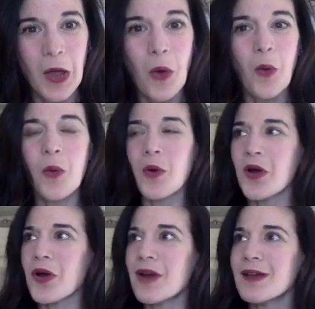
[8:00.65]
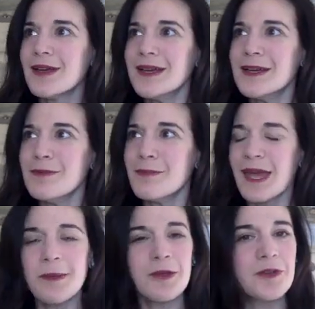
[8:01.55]
Or
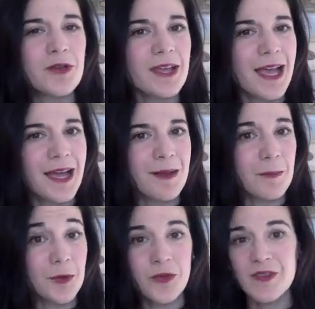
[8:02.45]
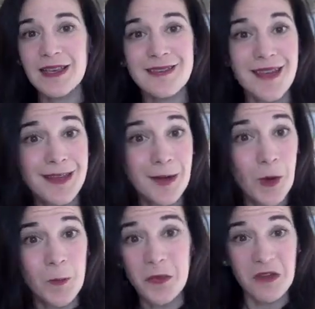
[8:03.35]
maybe you're looking at purchasing a second
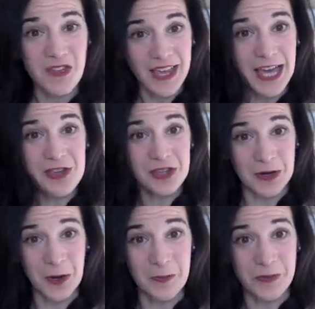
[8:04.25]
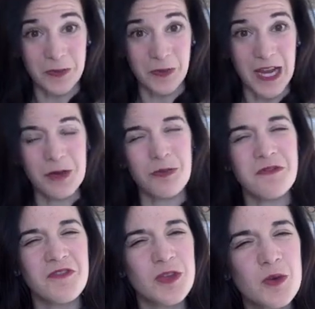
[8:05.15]
home, a vacation home, right?
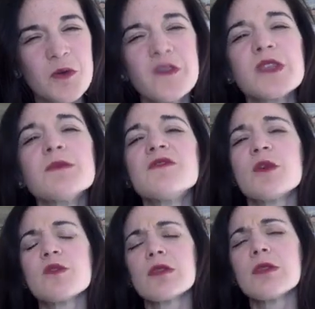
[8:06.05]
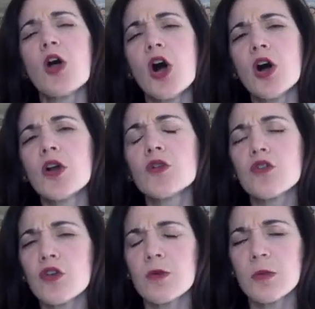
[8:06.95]
Review some of those
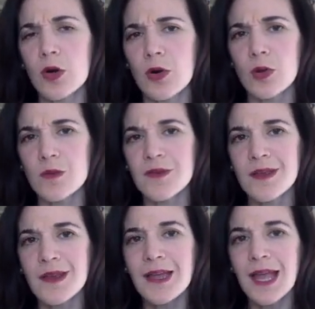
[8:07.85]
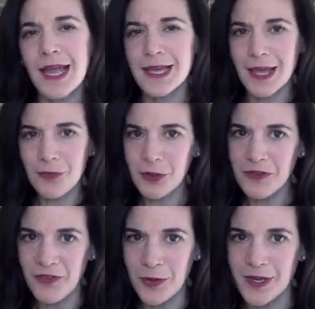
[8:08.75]
long-term goals and get
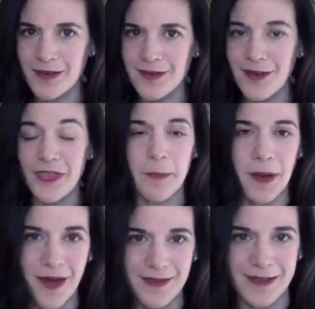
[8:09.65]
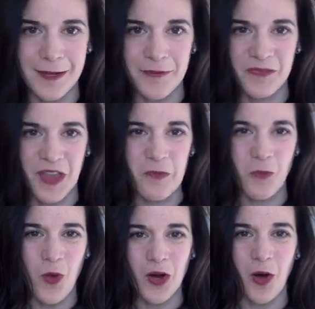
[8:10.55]
refocused on the positive and
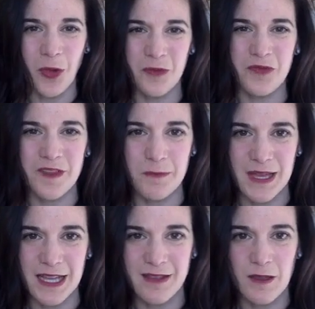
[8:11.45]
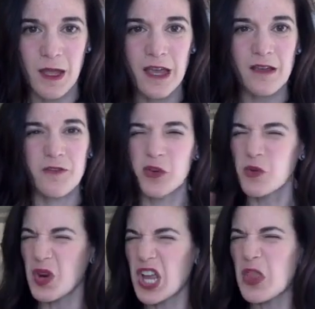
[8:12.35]
what all of this means. Because if you're
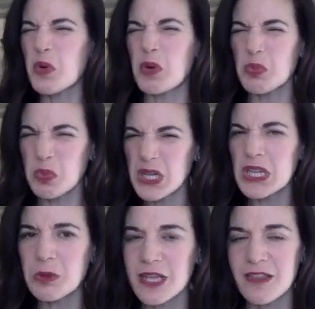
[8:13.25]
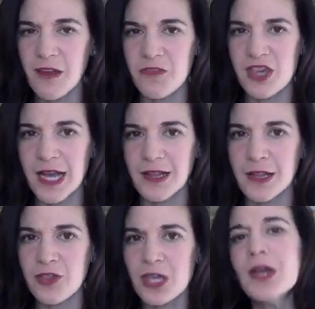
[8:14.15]
working through a really, really tough
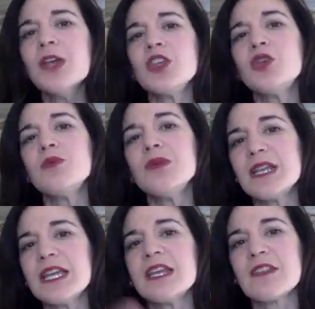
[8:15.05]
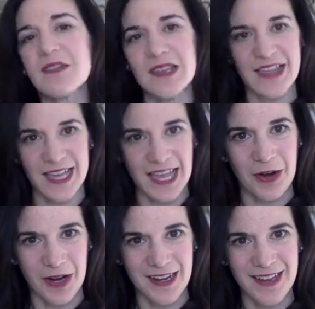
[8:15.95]
challenge, you need to see that
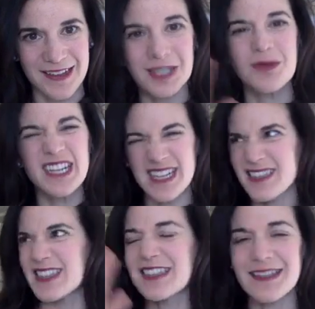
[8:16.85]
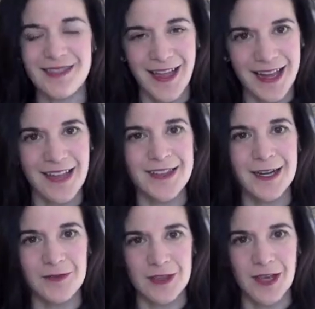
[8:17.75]
carrot. You need to see that light at the end of
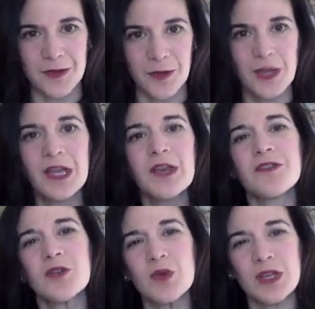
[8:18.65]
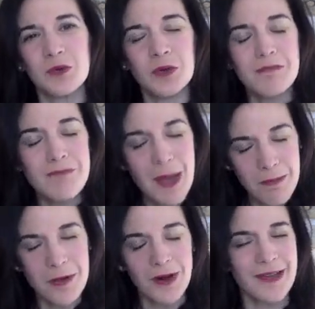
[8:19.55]
the tunnel so you can
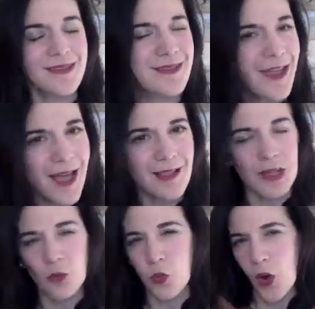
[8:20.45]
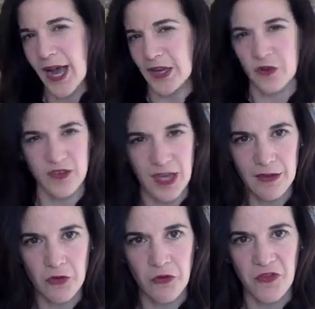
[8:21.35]
remember exactly why you're staying
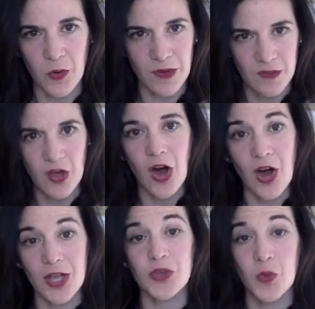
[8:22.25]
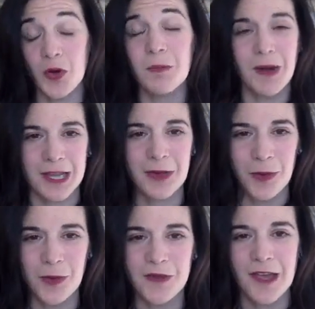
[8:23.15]
so focused on your money
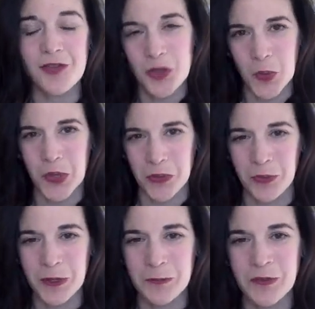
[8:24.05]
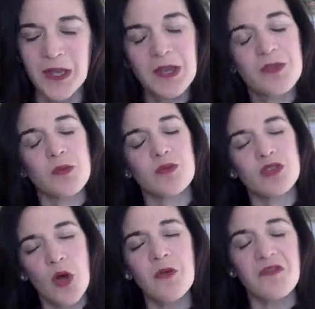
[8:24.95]
goals as you work through. So
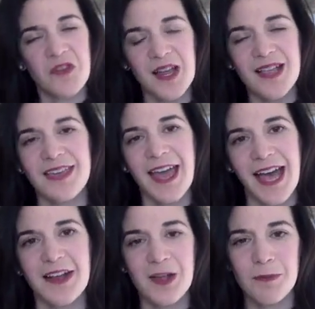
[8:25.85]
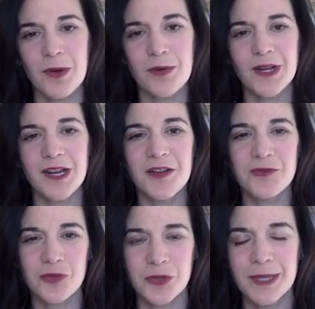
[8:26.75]
don't forget to add a component of
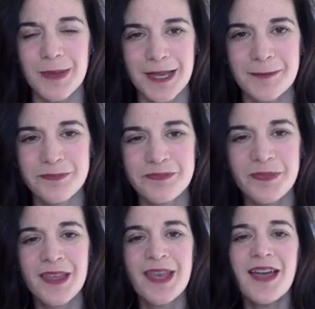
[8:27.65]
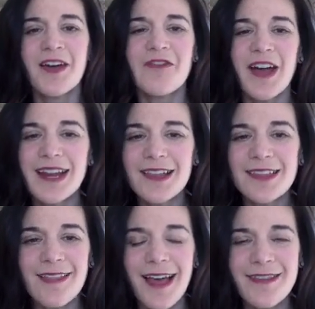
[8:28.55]
dreaming. Finally, the
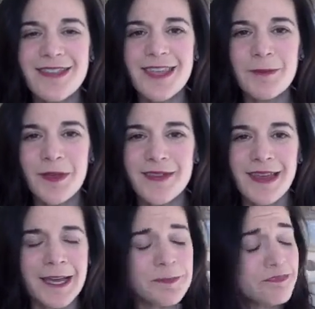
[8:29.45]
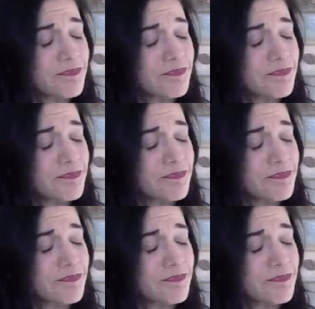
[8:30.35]
last tip I'll say,